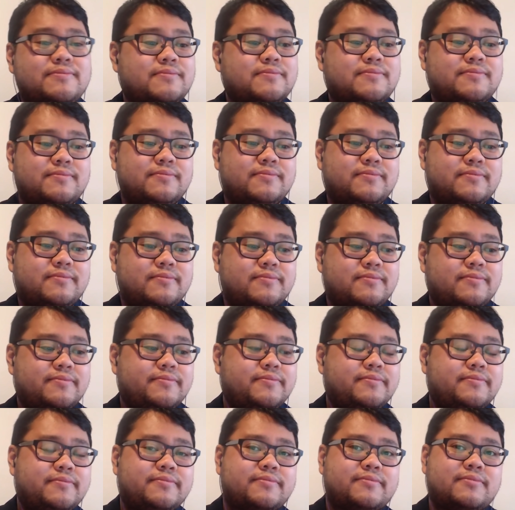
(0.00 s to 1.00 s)

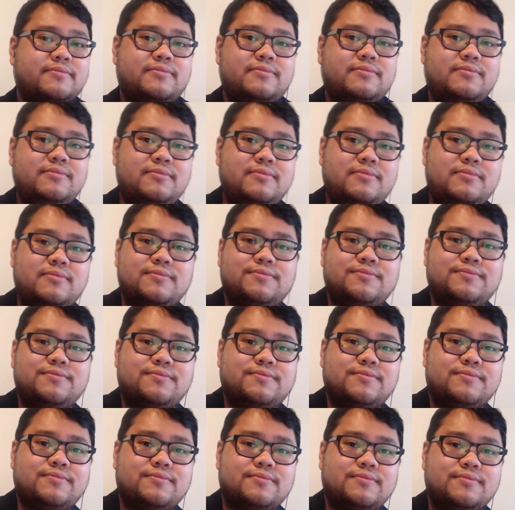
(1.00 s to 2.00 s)

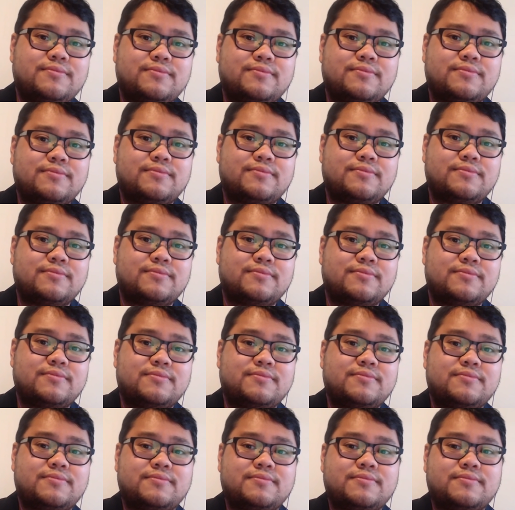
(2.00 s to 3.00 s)

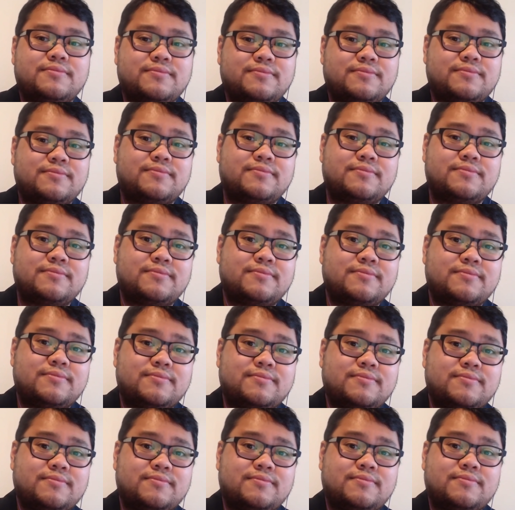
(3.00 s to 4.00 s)

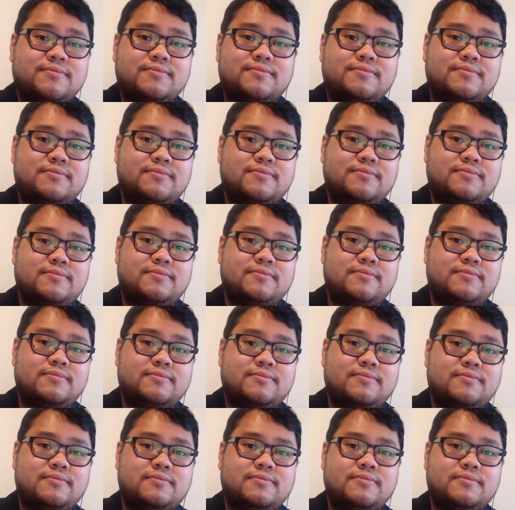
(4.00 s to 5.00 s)

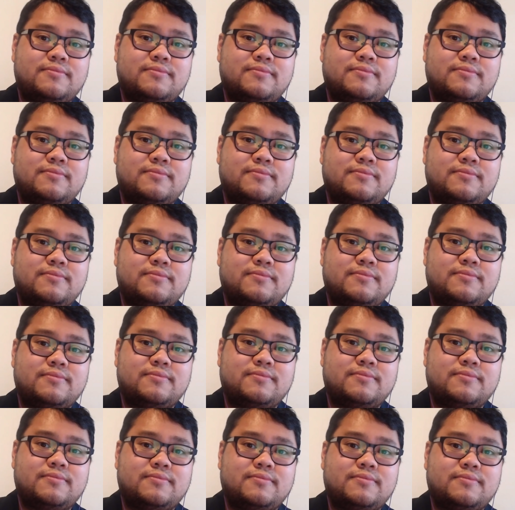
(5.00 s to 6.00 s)

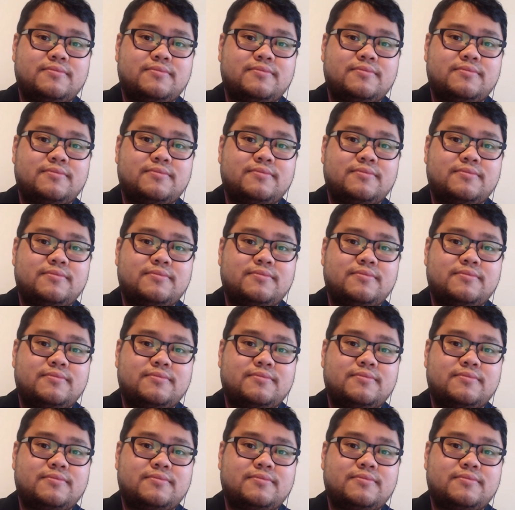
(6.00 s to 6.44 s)
No words are spoken by the person on screen.